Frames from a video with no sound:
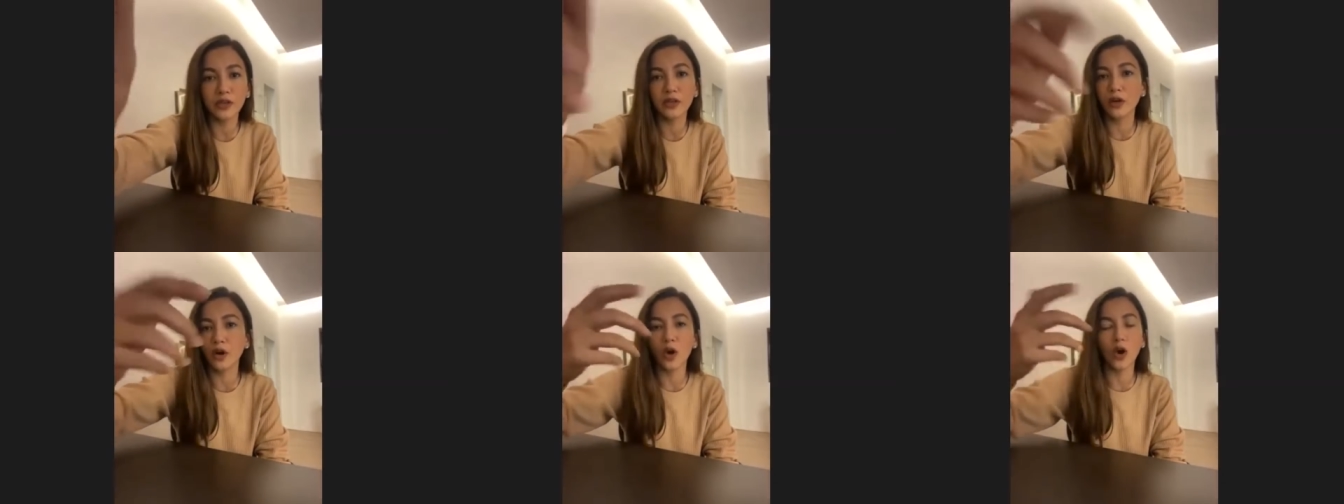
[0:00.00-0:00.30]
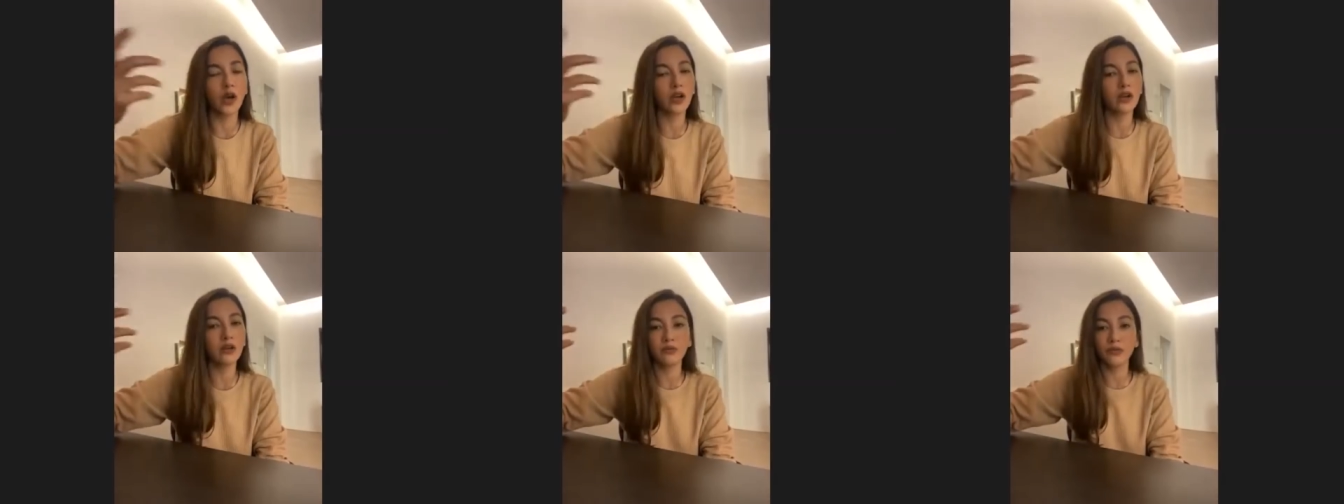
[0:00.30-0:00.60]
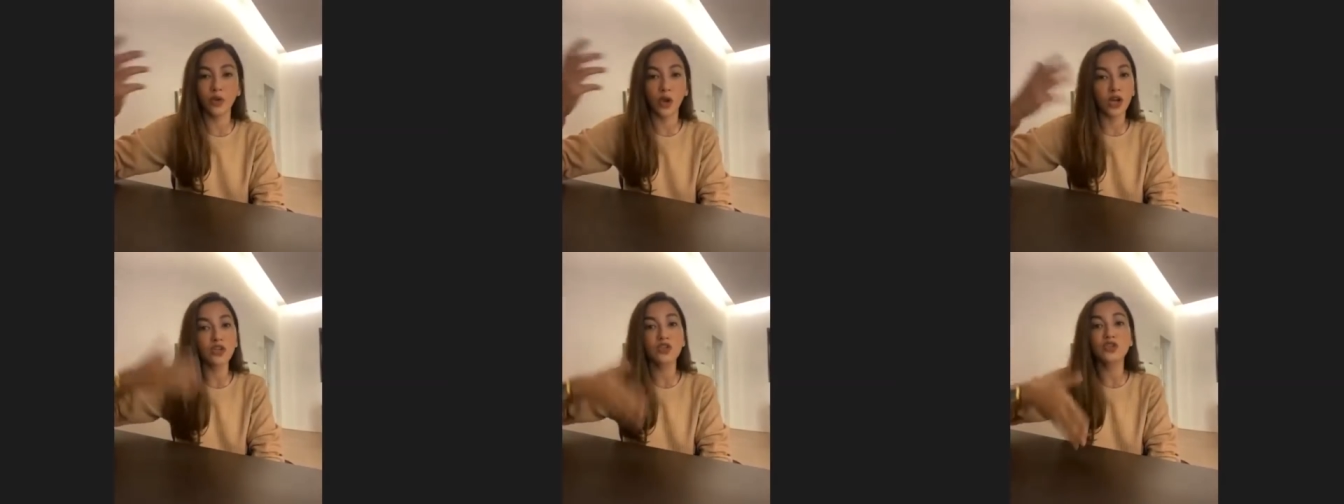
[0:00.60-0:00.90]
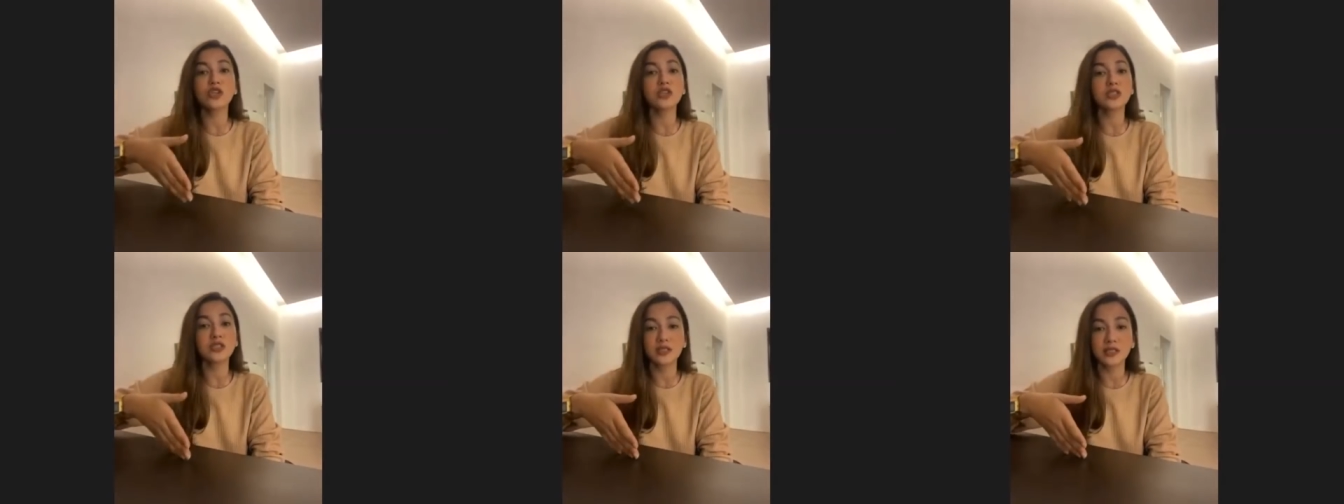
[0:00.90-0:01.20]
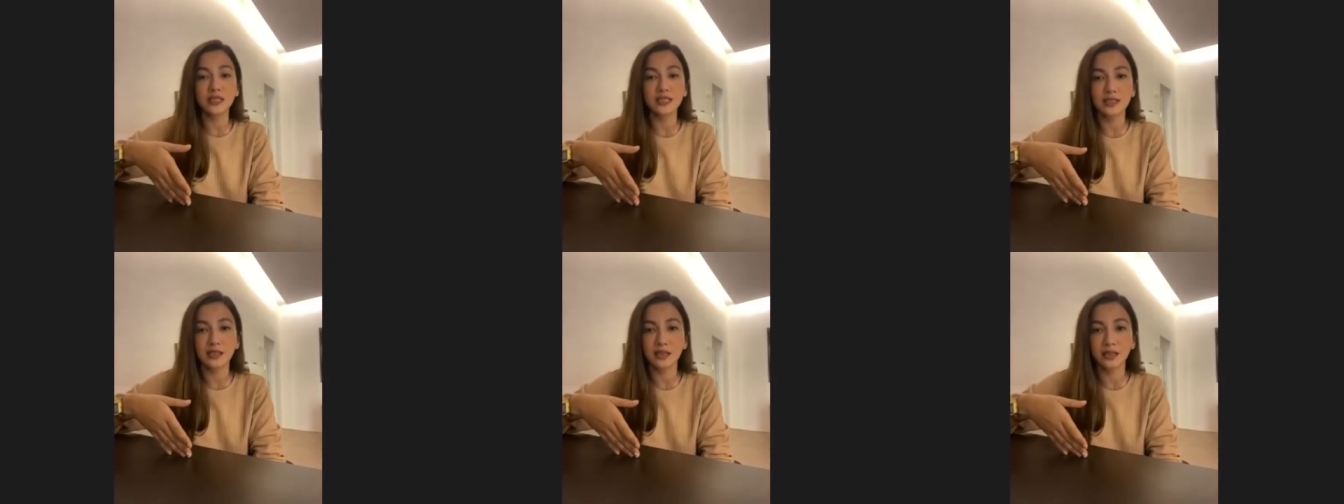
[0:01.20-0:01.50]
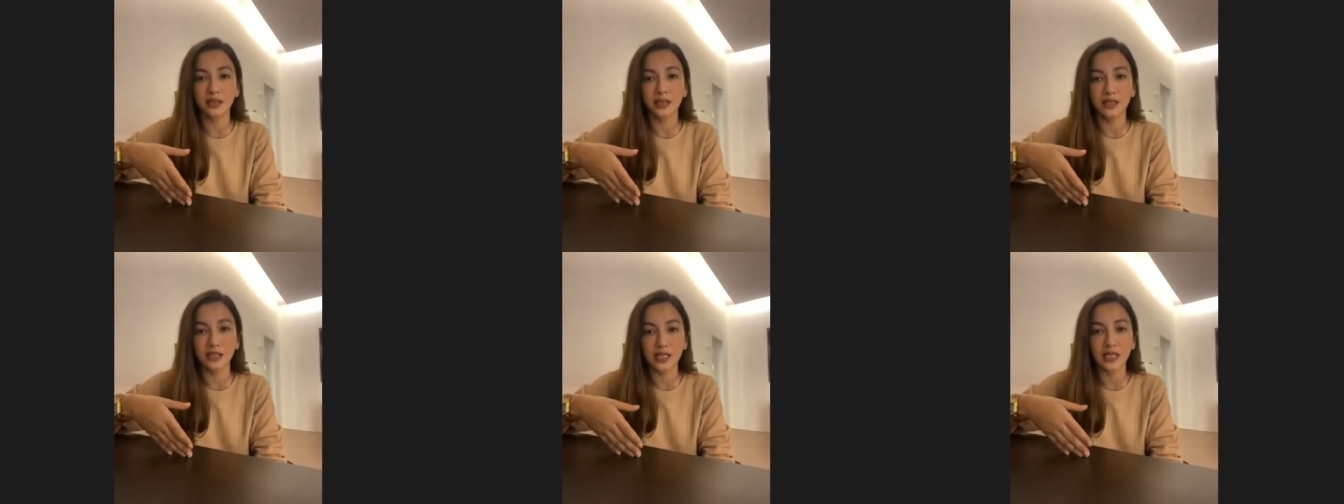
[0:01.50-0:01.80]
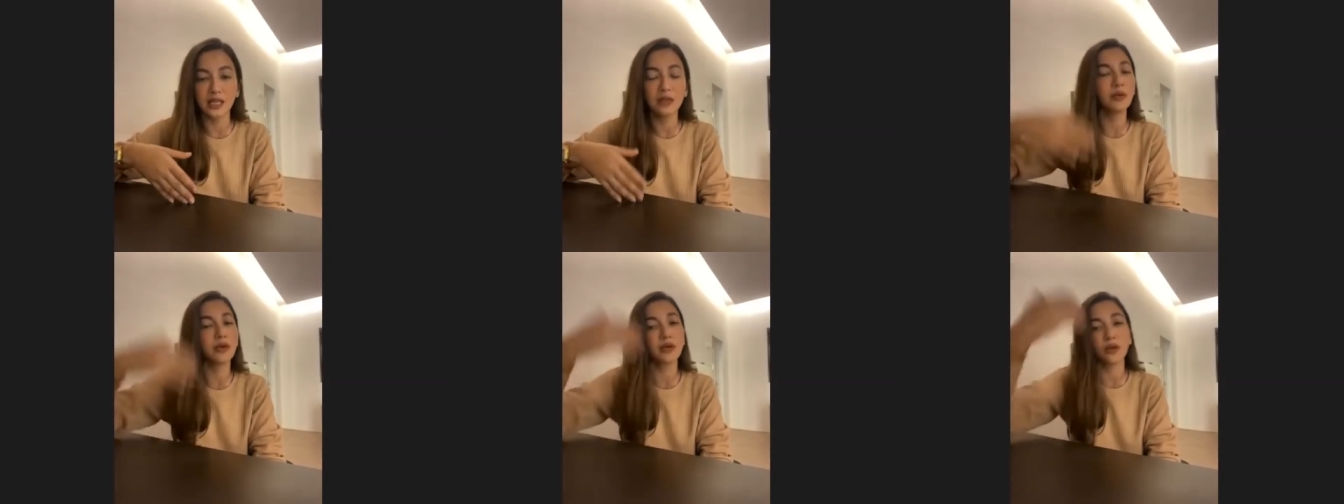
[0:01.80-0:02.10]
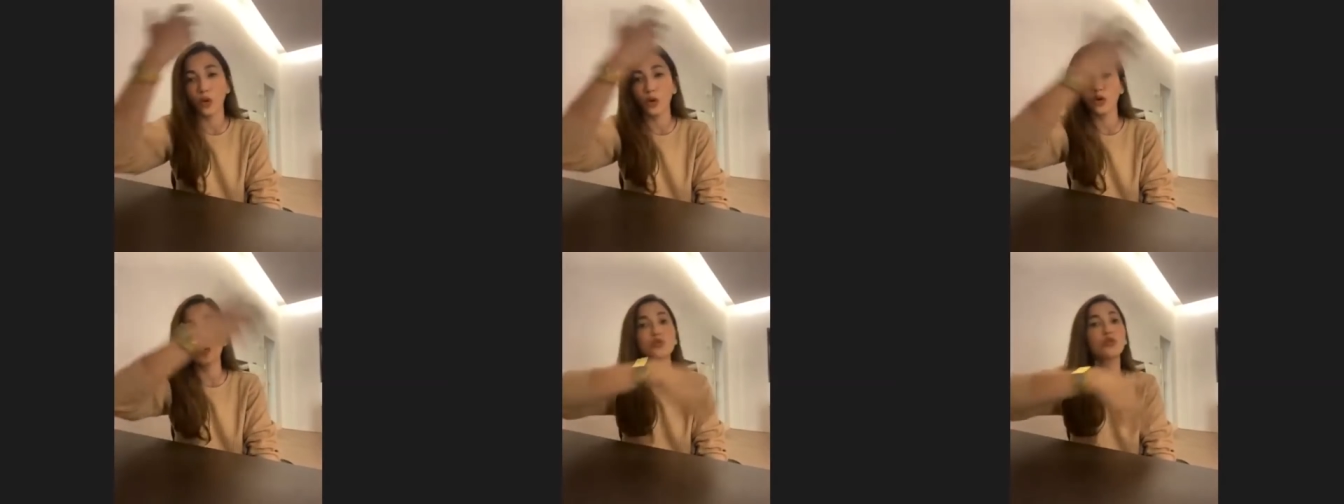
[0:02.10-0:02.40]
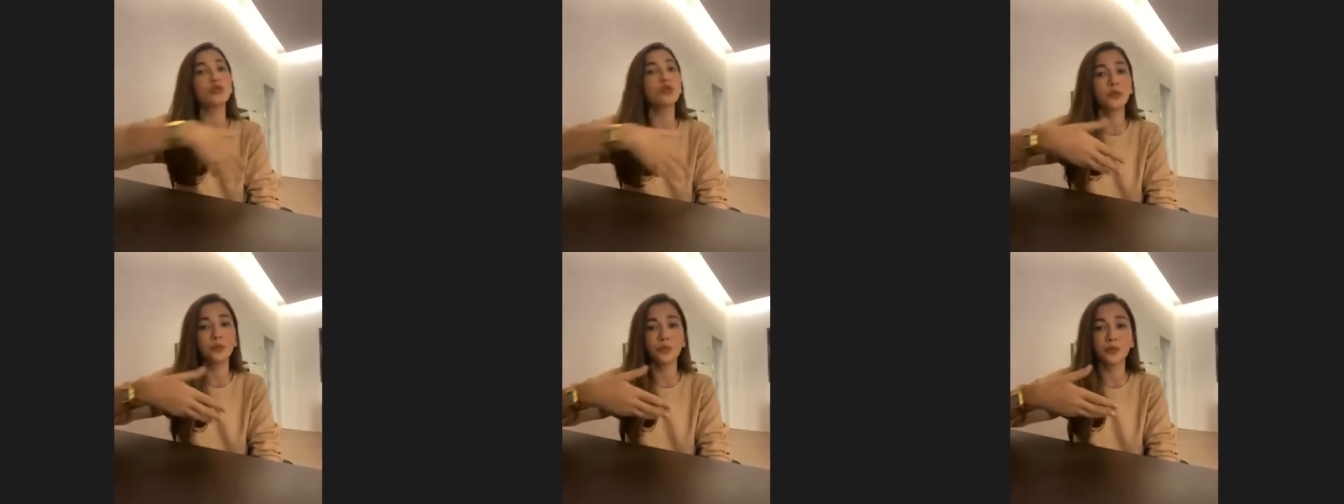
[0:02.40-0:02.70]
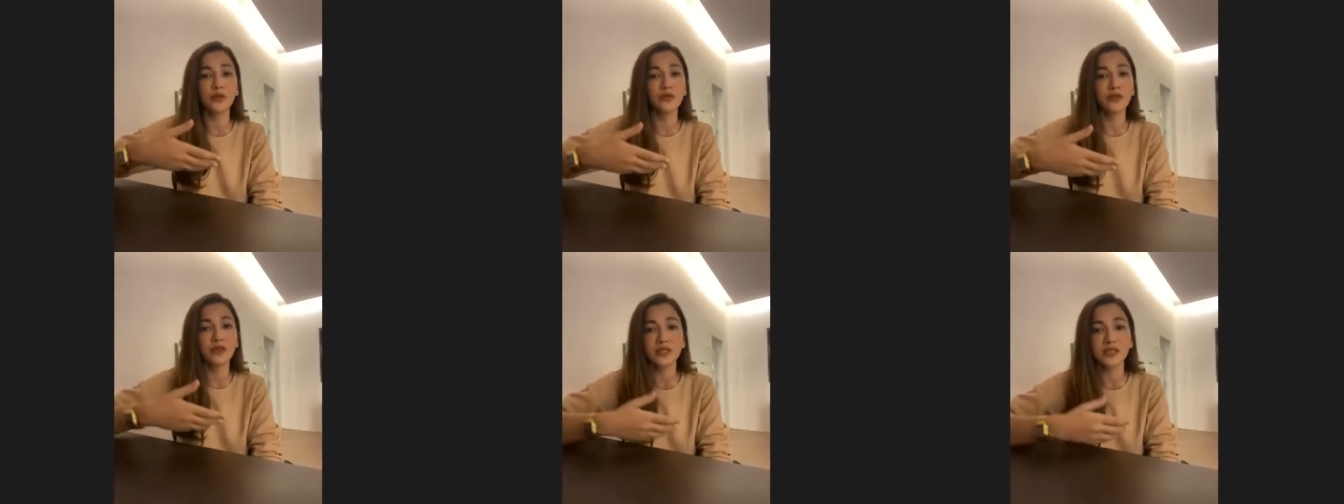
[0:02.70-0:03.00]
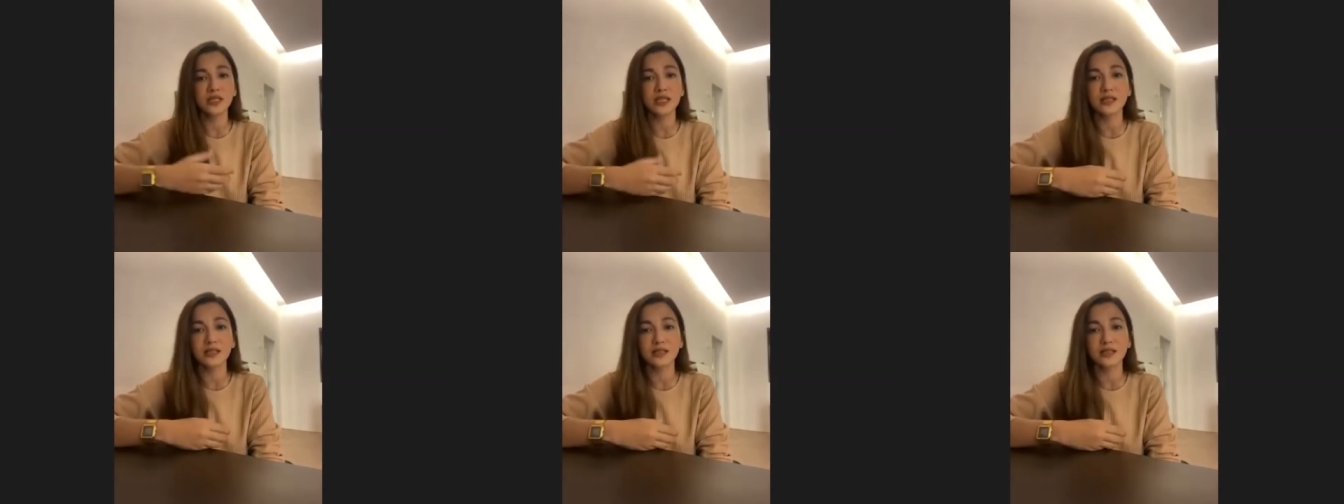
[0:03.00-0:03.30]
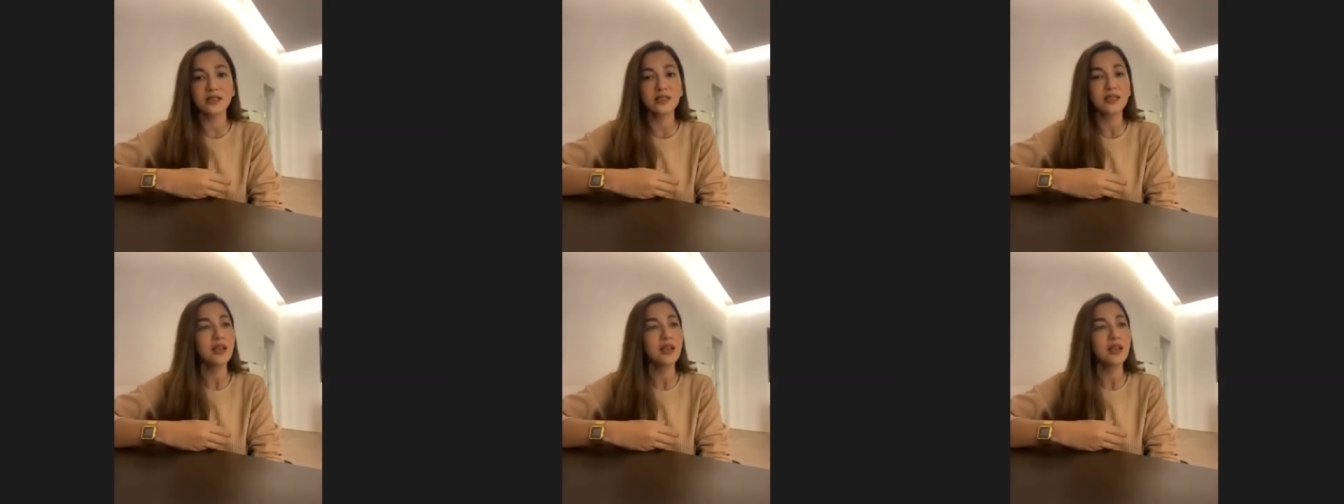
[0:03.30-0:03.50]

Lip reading: on not just season 13 but also the previous seasons,